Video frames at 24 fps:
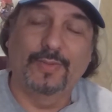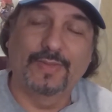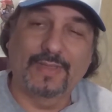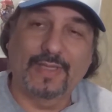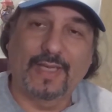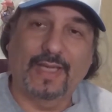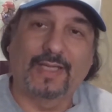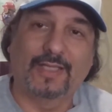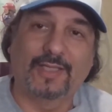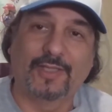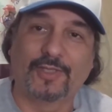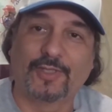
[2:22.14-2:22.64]

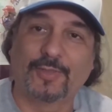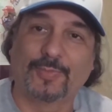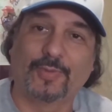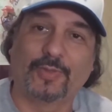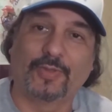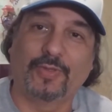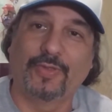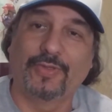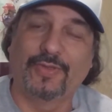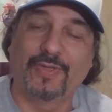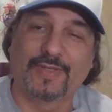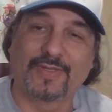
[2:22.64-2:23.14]

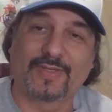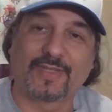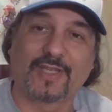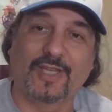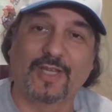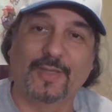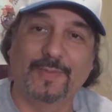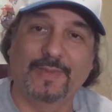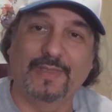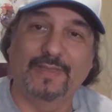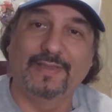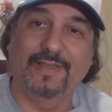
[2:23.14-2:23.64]
eligible this
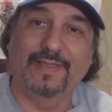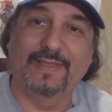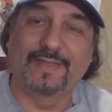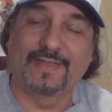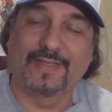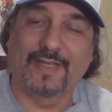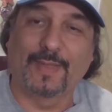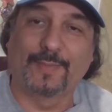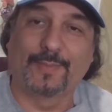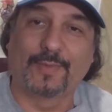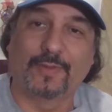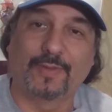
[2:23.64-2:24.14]
coming
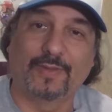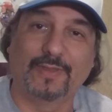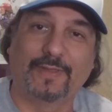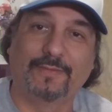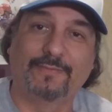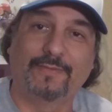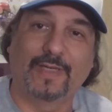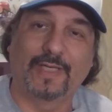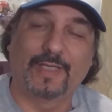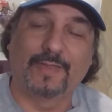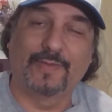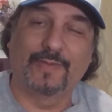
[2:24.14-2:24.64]
December on the
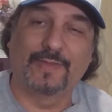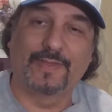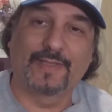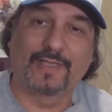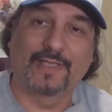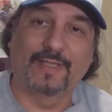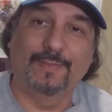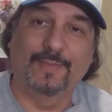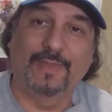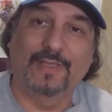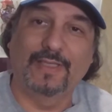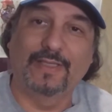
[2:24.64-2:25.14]
Veterans
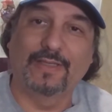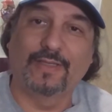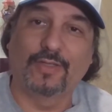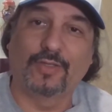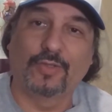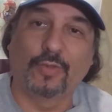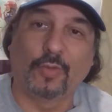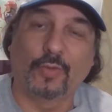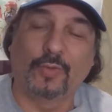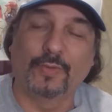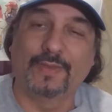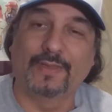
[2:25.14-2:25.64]
Committee, the
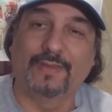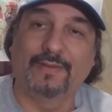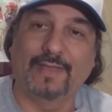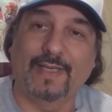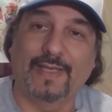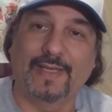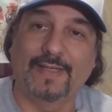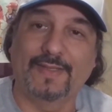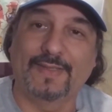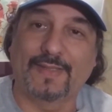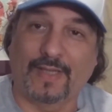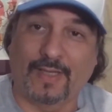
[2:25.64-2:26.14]
Golden
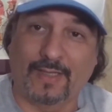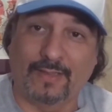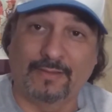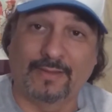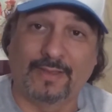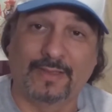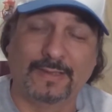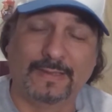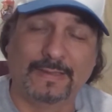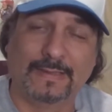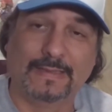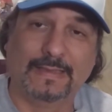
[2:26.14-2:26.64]
Days
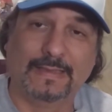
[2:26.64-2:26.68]
era,